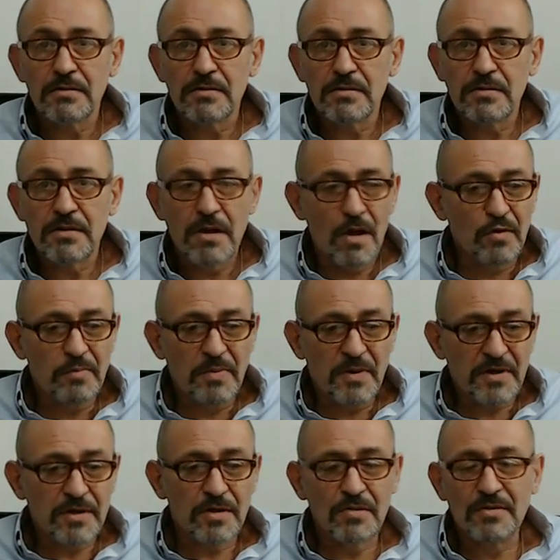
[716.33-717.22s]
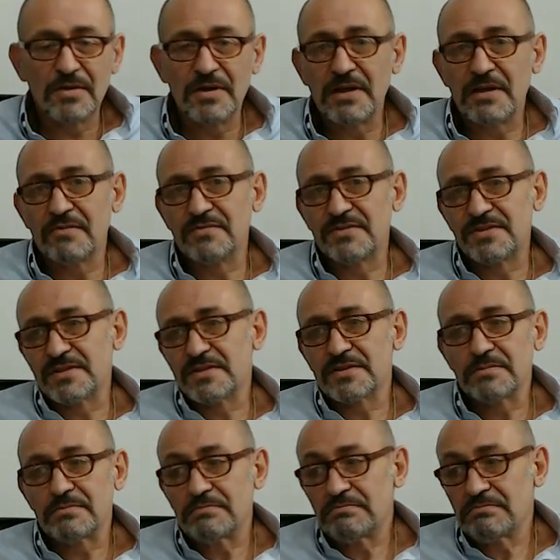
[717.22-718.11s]
nobody who
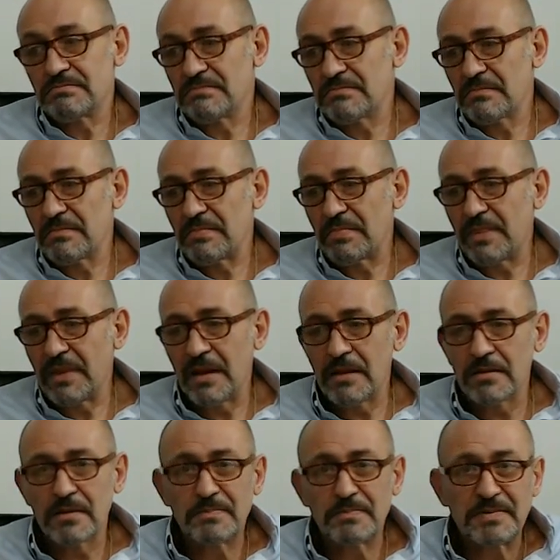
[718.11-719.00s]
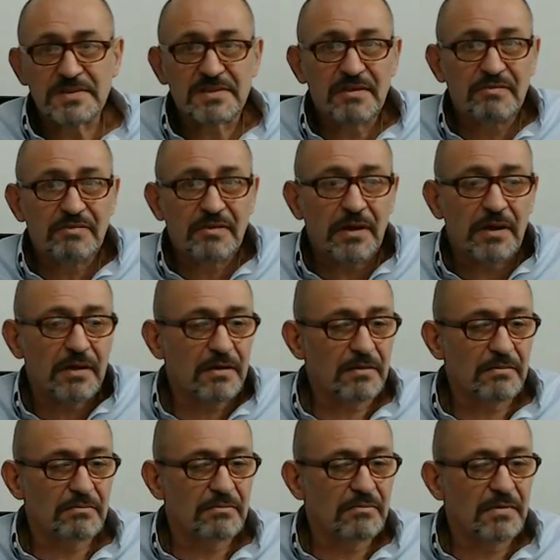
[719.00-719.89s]
lives in the Pacific